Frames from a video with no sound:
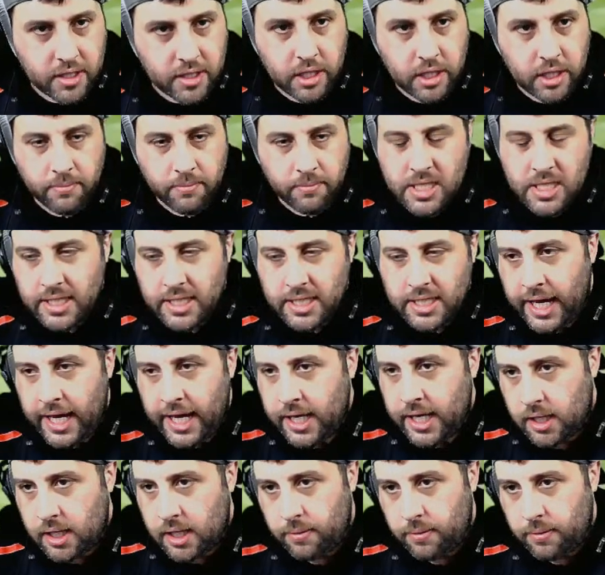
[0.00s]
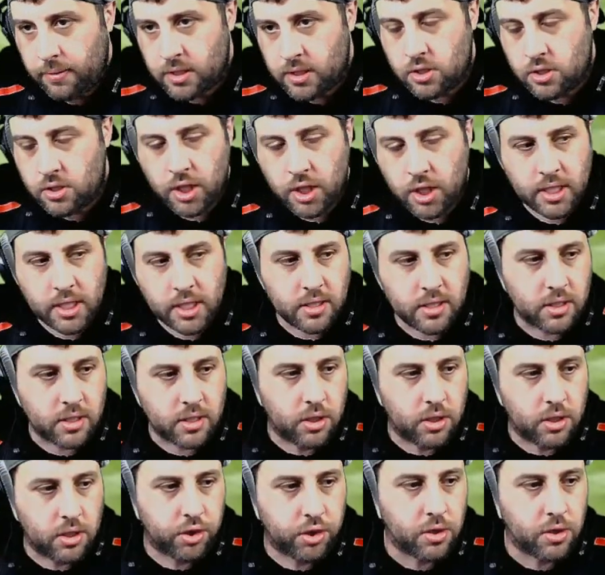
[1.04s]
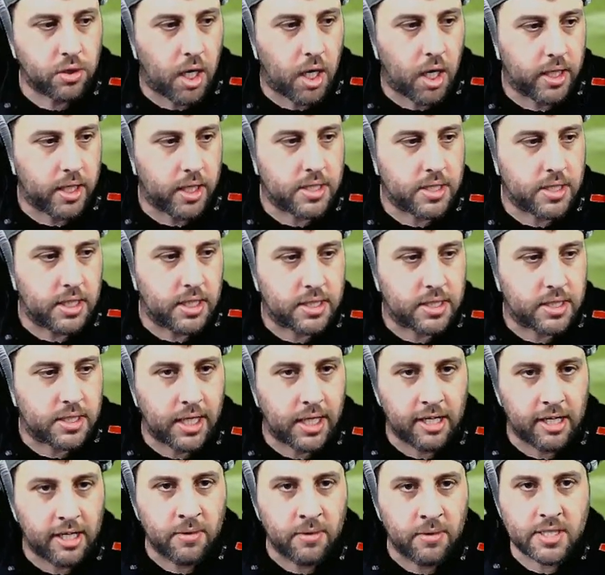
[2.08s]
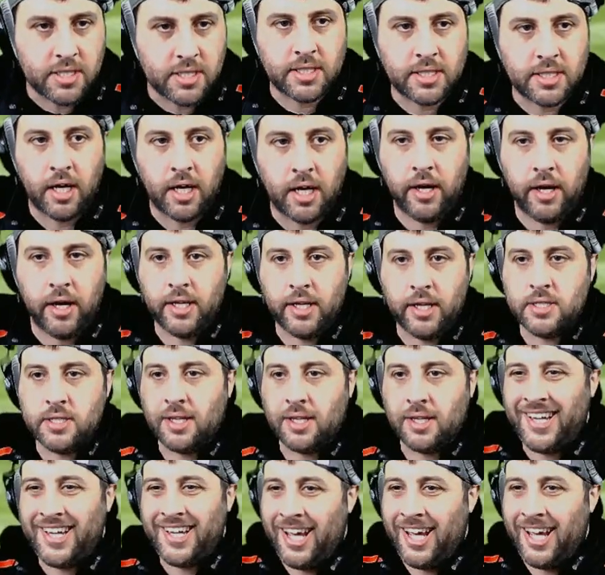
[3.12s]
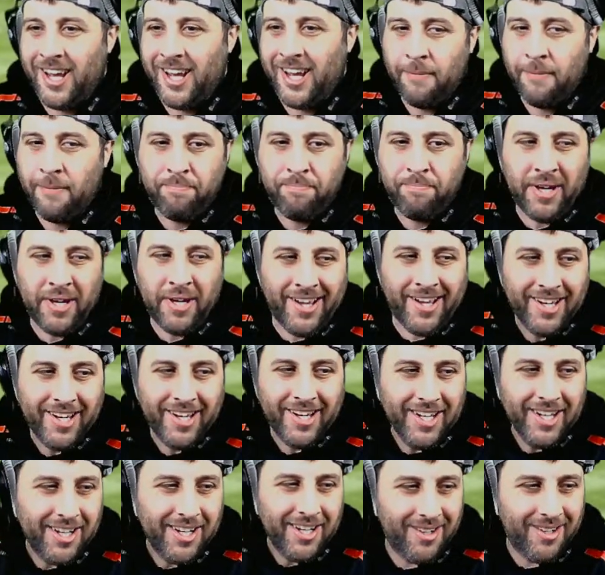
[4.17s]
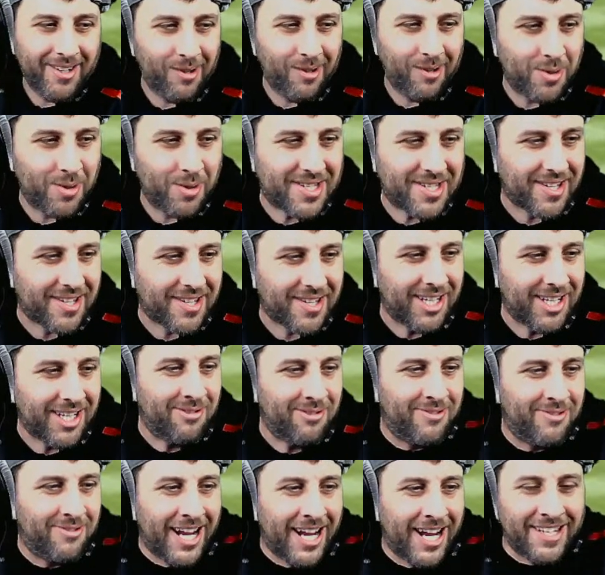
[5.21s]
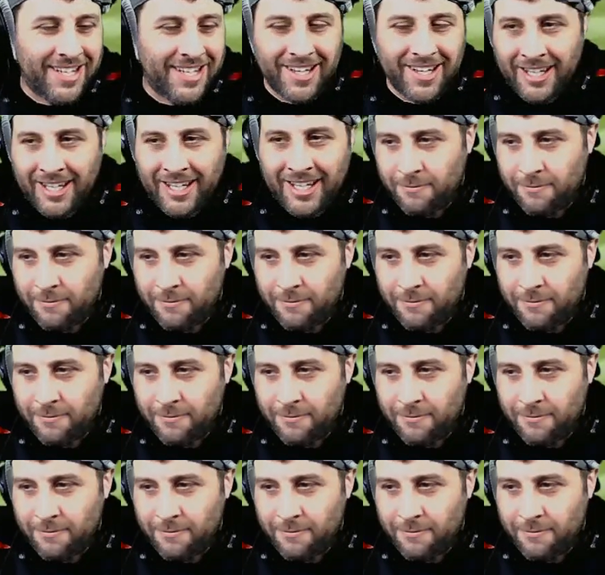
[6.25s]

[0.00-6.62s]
mistake. But Jesus Christ, this game is starting to get a bit loose and ready.